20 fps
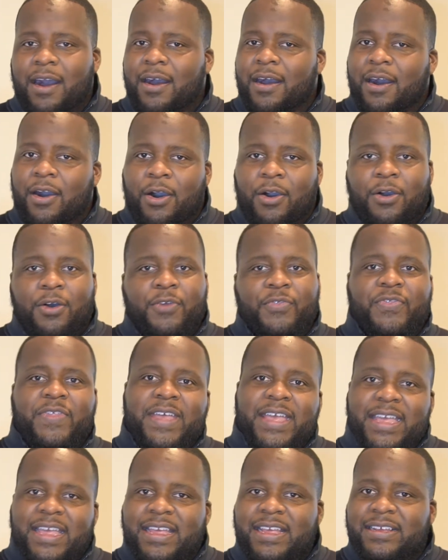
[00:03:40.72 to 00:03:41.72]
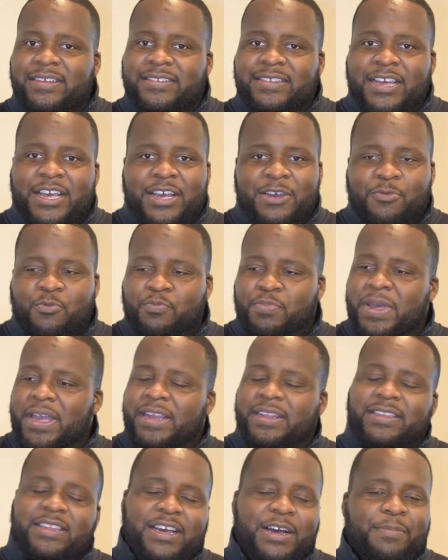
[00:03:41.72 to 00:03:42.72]
all things
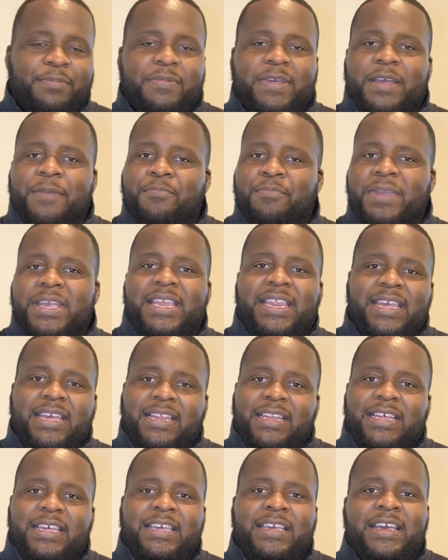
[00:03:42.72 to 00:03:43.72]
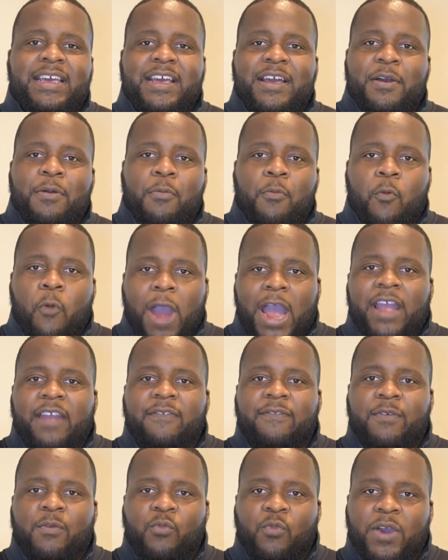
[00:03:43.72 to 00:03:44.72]
picked up immediately right
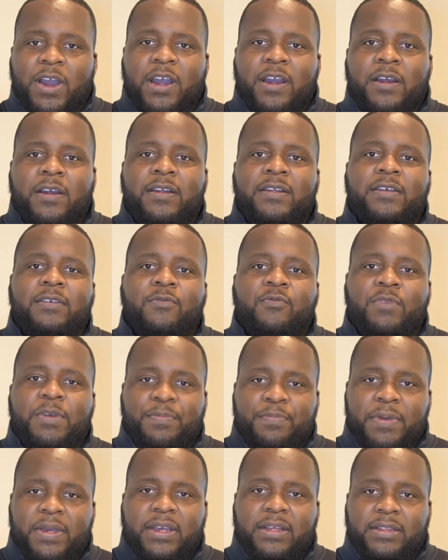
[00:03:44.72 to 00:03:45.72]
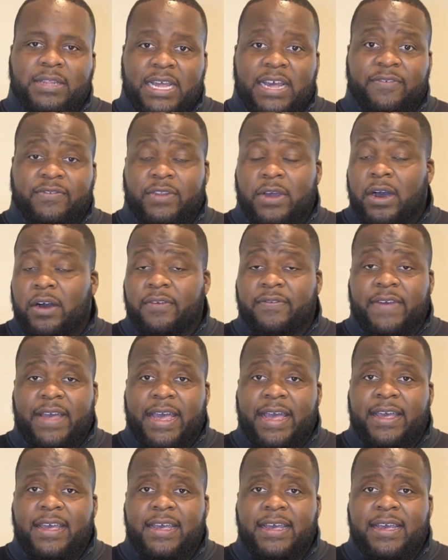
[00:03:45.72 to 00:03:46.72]
from where we left off
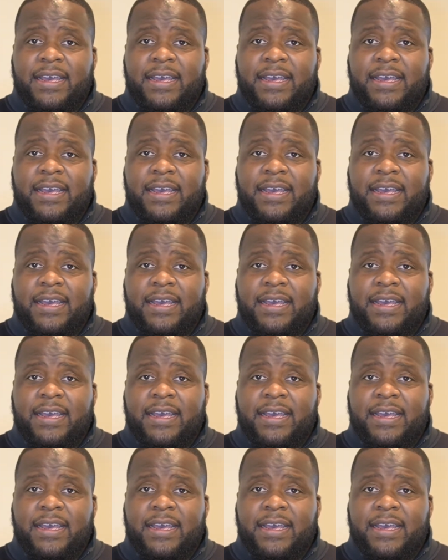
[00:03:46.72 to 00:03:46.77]
at.